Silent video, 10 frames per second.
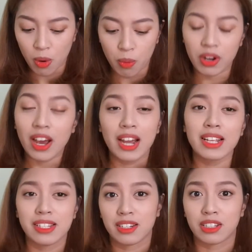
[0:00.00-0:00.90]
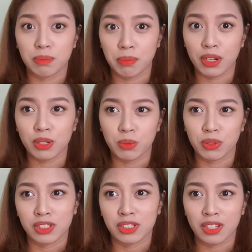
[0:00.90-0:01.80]
what I didn't expect
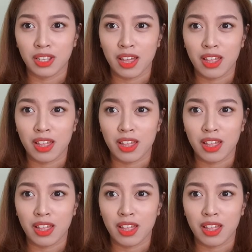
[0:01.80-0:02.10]
was